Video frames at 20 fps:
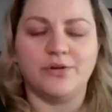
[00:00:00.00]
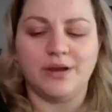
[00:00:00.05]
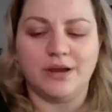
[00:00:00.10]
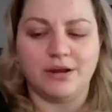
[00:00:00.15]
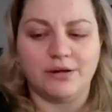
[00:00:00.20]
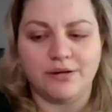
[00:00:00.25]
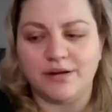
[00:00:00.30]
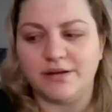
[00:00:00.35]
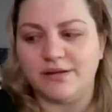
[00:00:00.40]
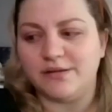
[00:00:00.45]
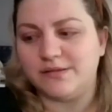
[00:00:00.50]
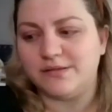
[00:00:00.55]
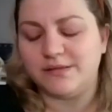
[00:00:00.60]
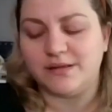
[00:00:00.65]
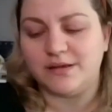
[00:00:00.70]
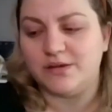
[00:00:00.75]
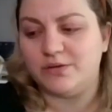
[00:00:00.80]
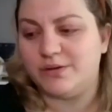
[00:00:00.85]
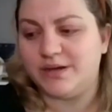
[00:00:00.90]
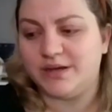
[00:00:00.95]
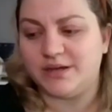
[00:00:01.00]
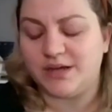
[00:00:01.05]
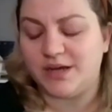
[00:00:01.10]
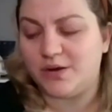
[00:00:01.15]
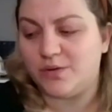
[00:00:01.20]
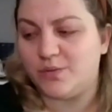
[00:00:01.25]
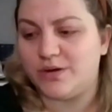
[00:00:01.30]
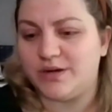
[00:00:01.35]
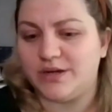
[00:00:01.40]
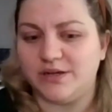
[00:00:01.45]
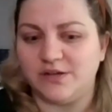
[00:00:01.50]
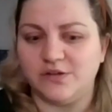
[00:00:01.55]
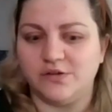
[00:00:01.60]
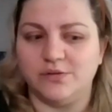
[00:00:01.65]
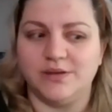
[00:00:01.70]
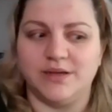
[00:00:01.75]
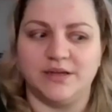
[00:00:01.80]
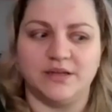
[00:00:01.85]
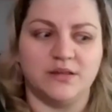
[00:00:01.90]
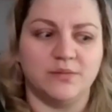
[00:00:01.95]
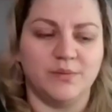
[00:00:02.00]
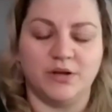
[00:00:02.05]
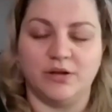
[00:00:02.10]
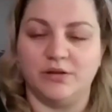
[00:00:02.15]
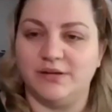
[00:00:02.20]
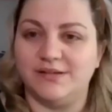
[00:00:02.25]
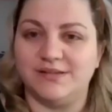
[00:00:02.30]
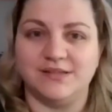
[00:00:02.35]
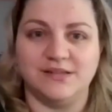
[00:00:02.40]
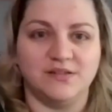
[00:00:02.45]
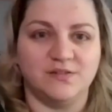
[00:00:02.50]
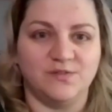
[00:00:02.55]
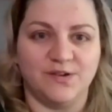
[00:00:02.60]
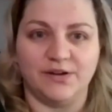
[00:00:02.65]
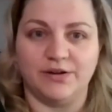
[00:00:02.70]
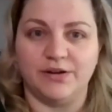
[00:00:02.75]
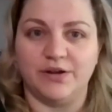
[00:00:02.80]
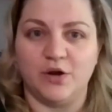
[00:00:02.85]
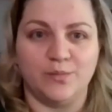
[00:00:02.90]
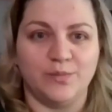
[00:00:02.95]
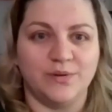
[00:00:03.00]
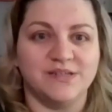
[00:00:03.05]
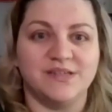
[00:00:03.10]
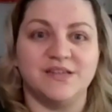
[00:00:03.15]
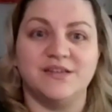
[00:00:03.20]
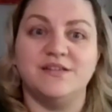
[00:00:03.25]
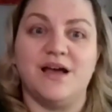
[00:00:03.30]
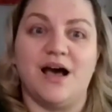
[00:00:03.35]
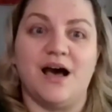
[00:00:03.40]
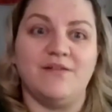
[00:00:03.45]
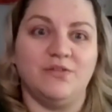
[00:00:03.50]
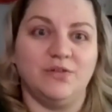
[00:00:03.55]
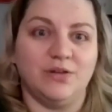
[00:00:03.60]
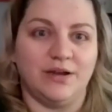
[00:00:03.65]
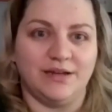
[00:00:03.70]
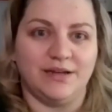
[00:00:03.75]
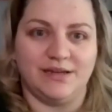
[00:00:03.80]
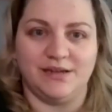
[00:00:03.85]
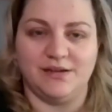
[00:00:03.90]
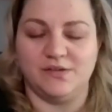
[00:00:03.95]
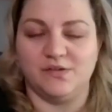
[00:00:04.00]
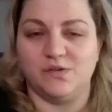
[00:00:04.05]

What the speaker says: areas that you can kind of work into, like the Middle East is very open to novel ideas.